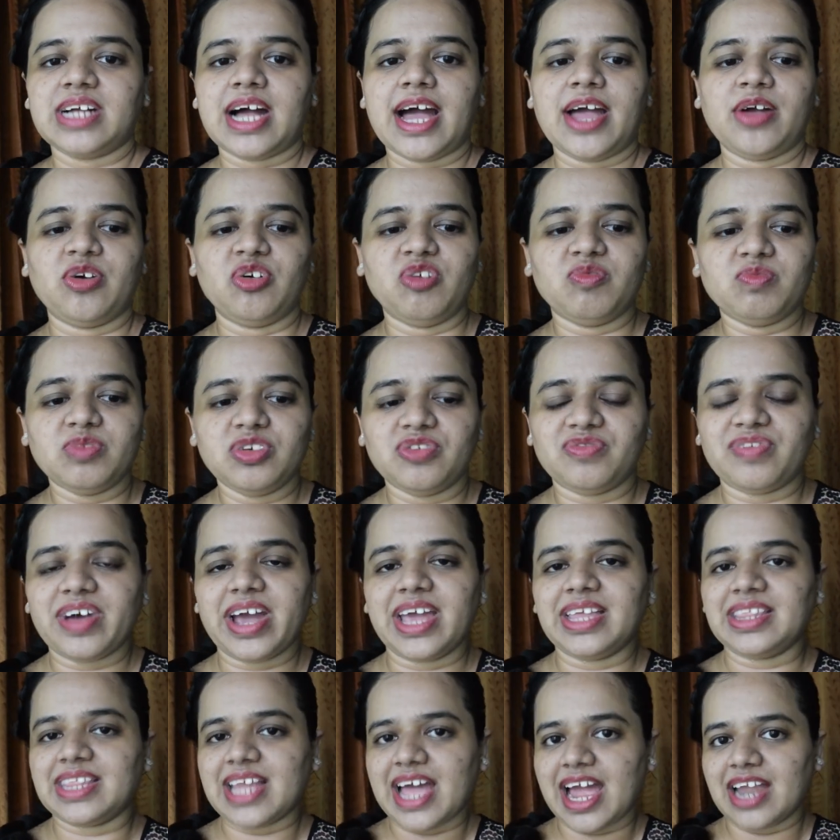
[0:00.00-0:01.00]
I hope you
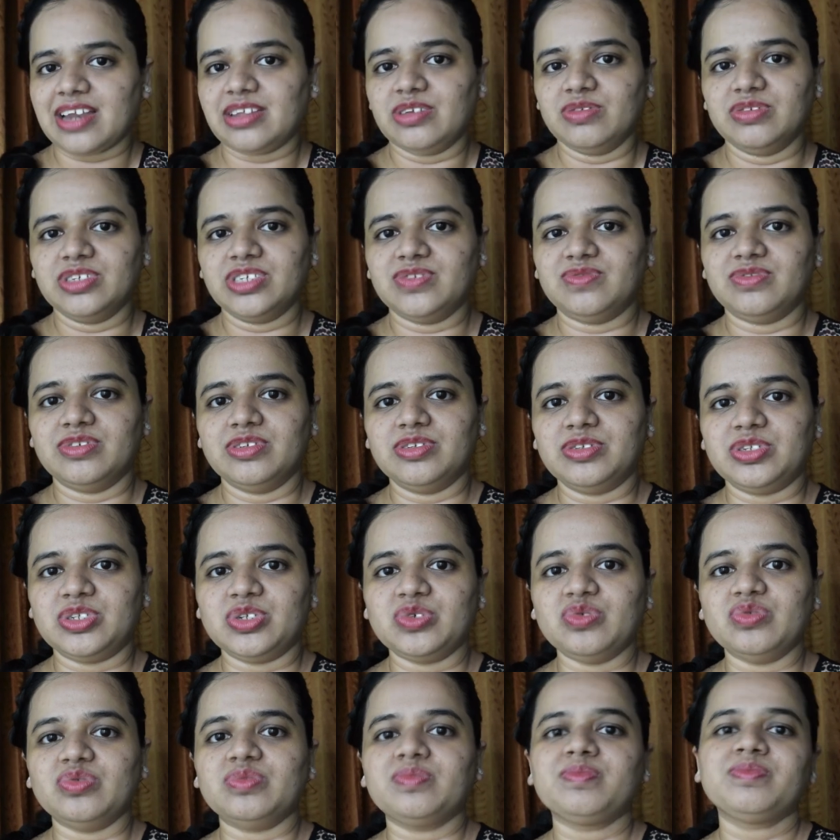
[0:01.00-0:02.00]
find that useful
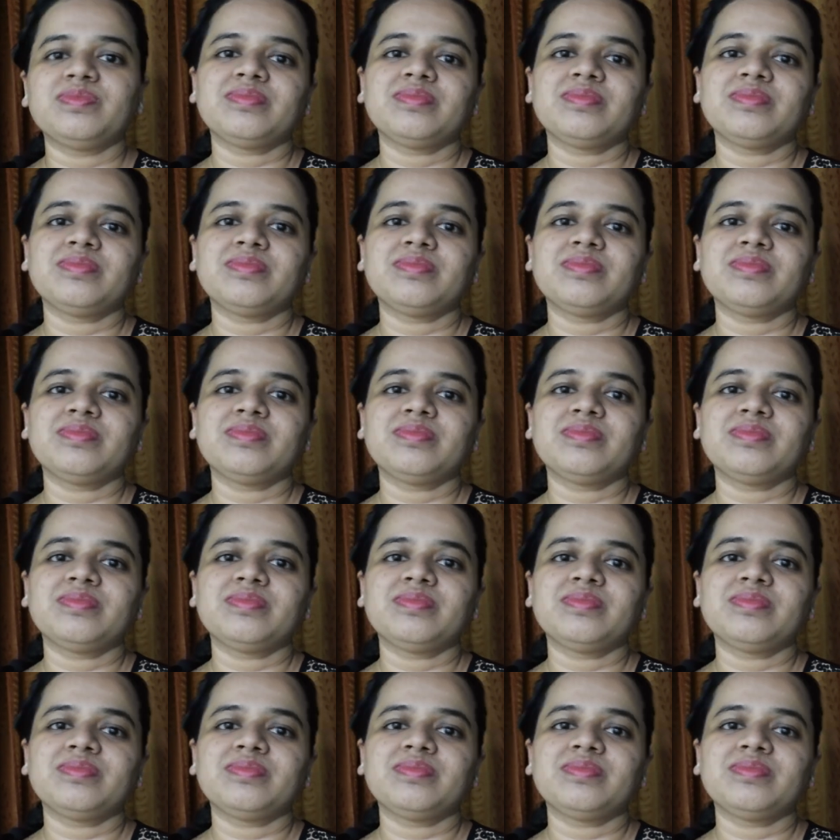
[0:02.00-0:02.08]
too.